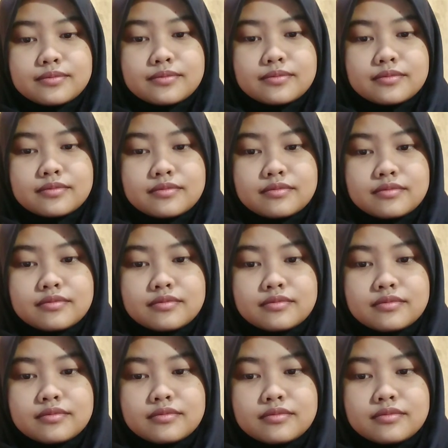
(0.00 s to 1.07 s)
So we
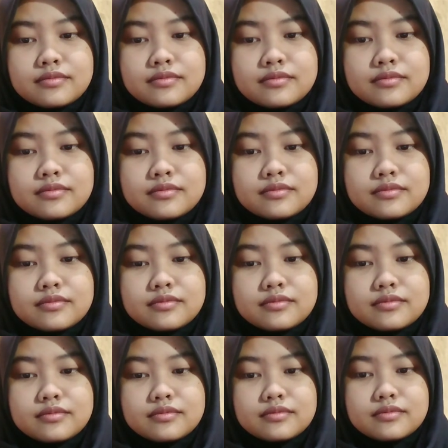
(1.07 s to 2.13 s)
decided to go to the cafe
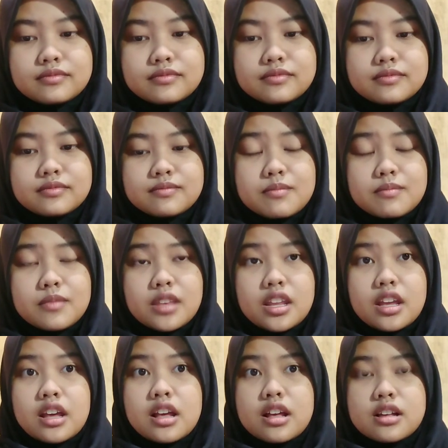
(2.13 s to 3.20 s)
next door.
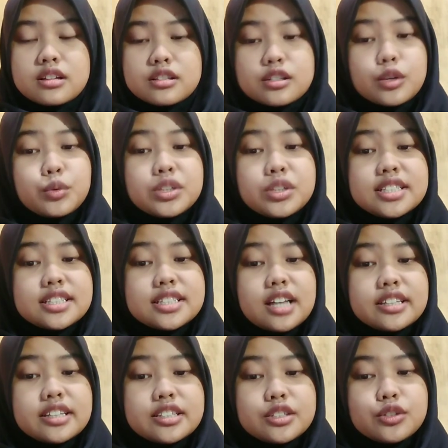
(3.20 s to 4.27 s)
So we
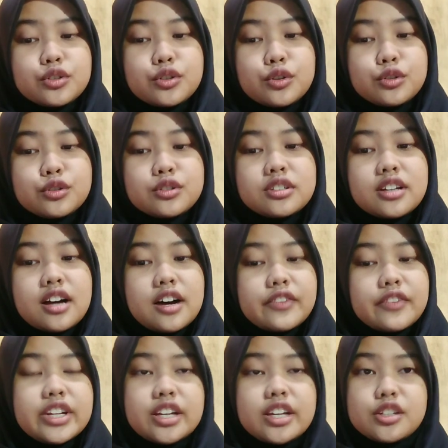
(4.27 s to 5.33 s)
decided to go to the
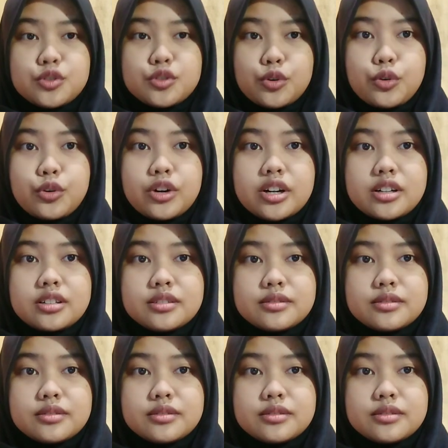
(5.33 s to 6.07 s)
cafe next door.